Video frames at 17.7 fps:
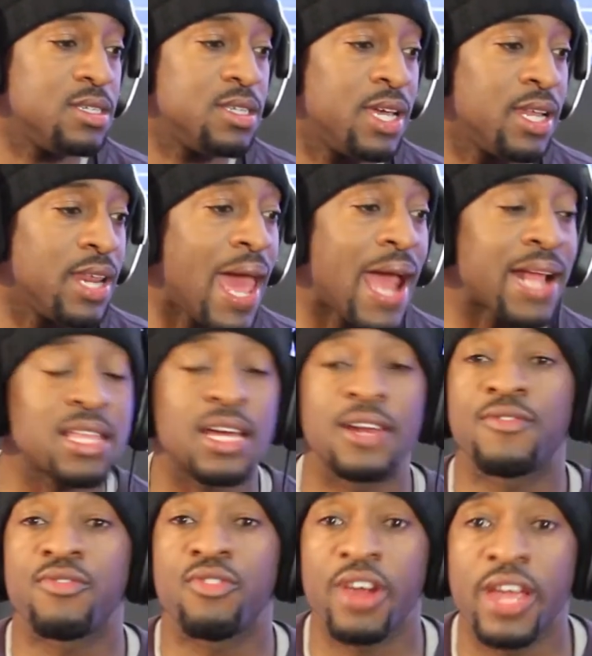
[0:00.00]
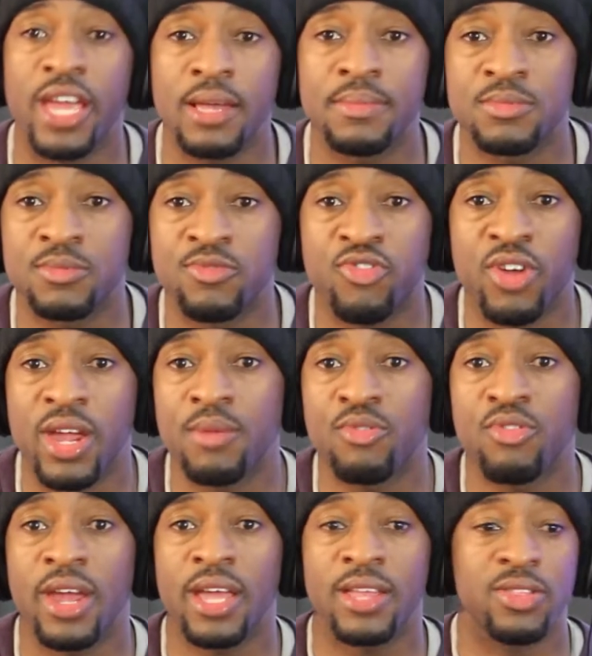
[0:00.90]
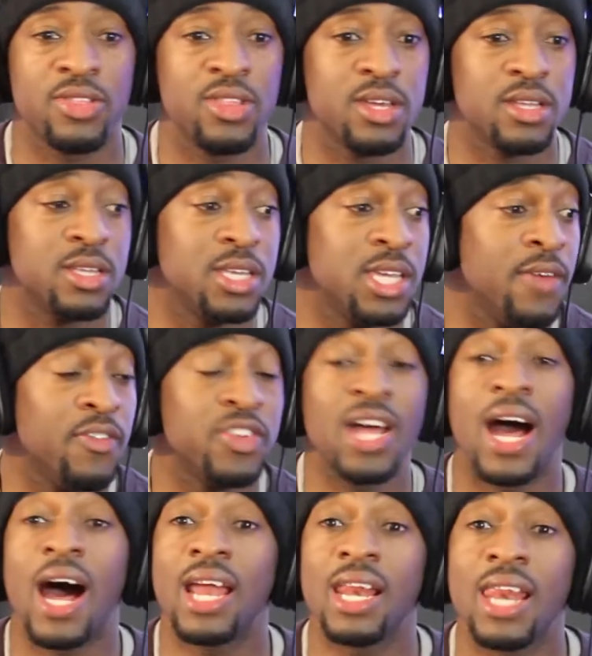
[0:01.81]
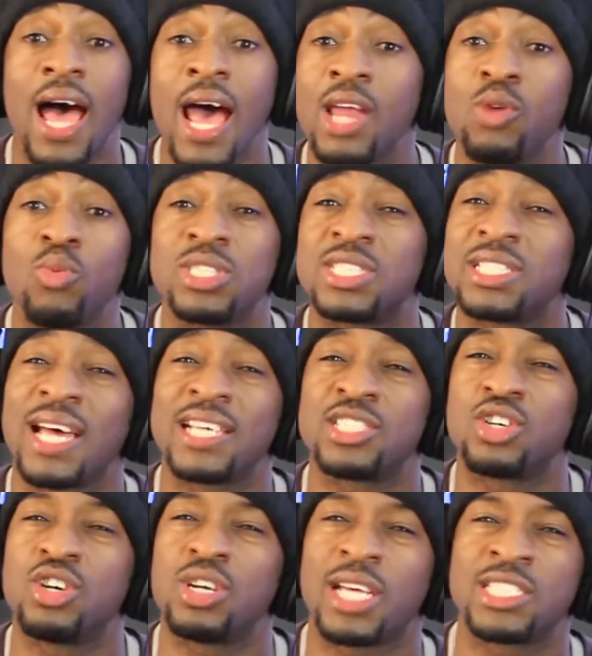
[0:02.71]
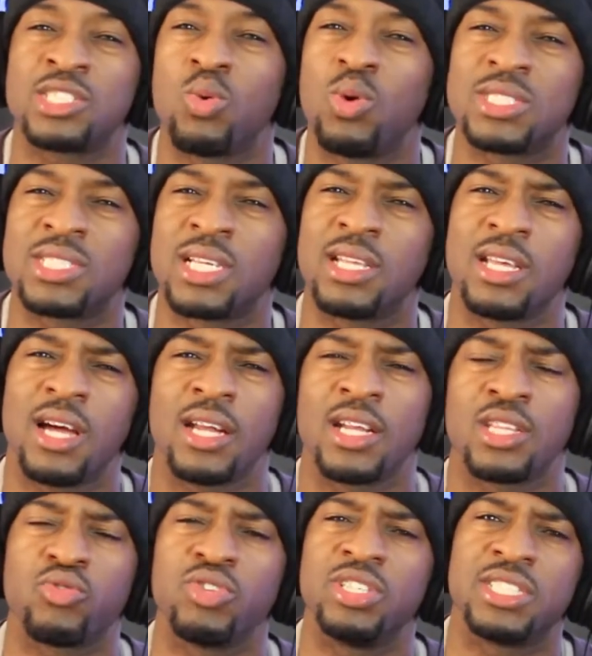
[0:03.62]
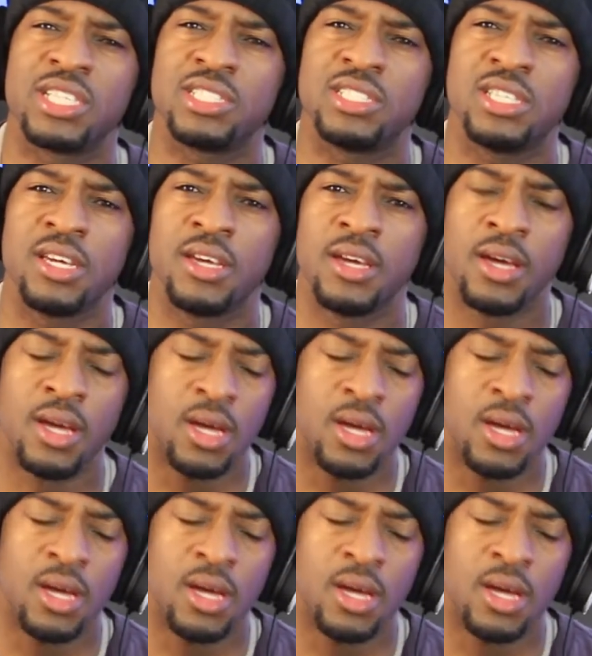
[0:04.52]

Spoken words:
They lacked on frame rate. Even the online wasn't as good as it was on the 360.